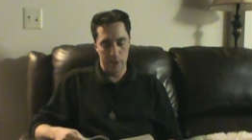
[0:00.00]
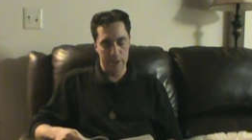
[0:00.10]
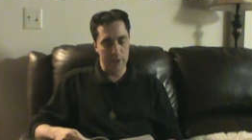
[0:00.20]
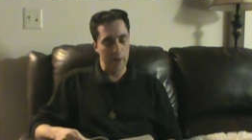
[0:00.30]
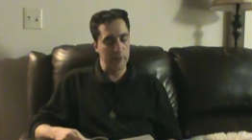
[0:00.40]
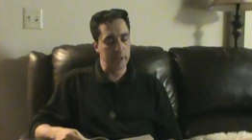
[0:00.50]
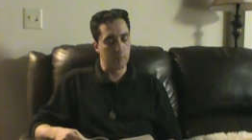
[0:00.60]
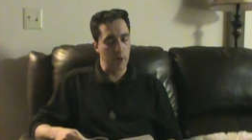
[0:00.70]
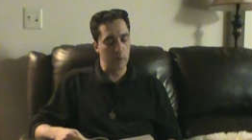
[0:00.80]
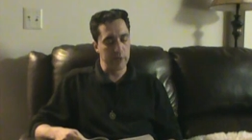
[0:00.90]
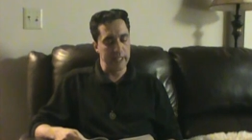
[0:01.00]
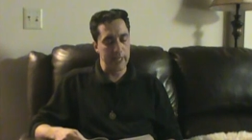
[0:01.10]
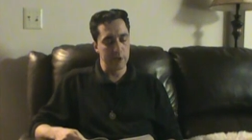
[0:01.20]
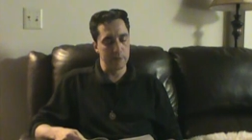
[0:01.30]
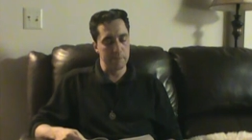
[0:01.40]
Desiring to break with the
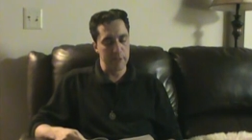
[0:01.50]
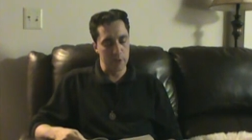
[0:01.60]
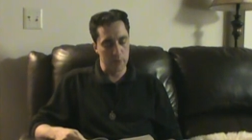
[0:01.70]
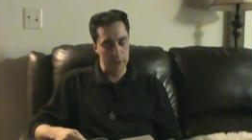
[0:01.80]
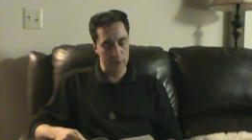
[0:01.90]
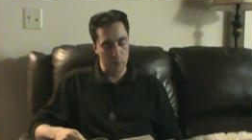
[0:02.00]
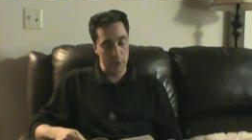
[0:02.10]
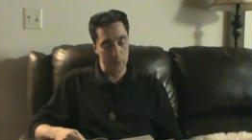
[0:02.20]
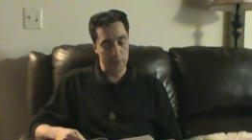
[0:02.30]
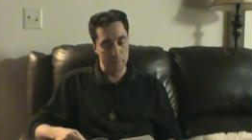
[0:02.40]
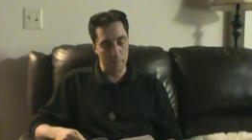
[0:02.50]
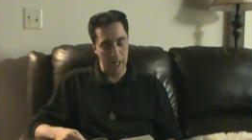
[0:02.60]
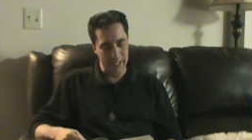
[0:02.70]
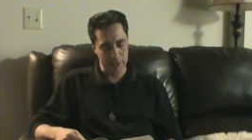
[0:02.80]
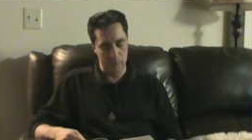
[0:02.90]
ancient mysteries to which it was
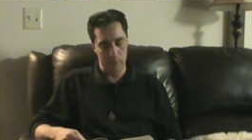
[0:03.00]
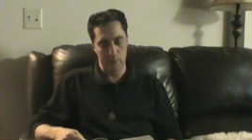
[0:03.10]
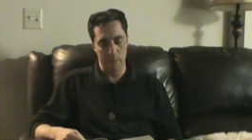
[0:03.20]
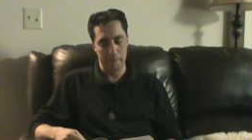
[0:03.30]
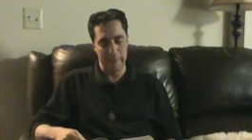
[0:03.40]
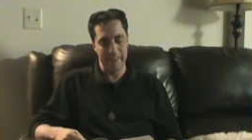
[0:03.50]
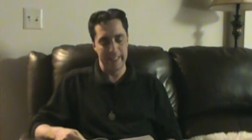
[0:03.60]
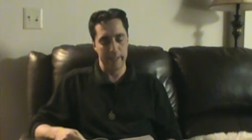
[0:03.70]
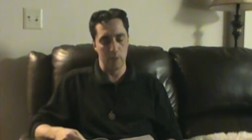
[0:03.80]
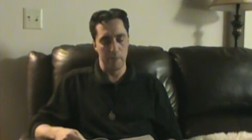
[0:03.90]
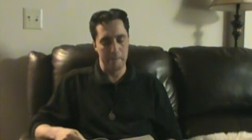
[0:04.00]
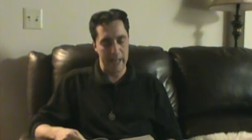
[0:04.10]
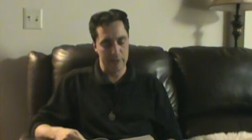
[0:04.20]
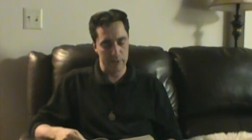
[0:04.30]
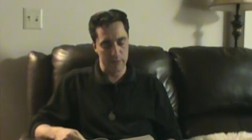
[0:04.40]
impossible to admit the ignorant
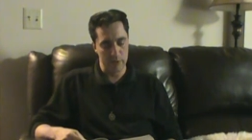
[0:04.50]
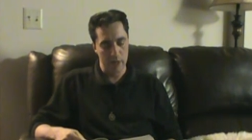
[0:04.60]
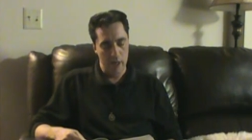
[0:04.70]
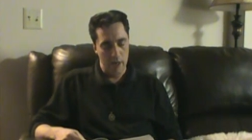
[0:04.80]
masses,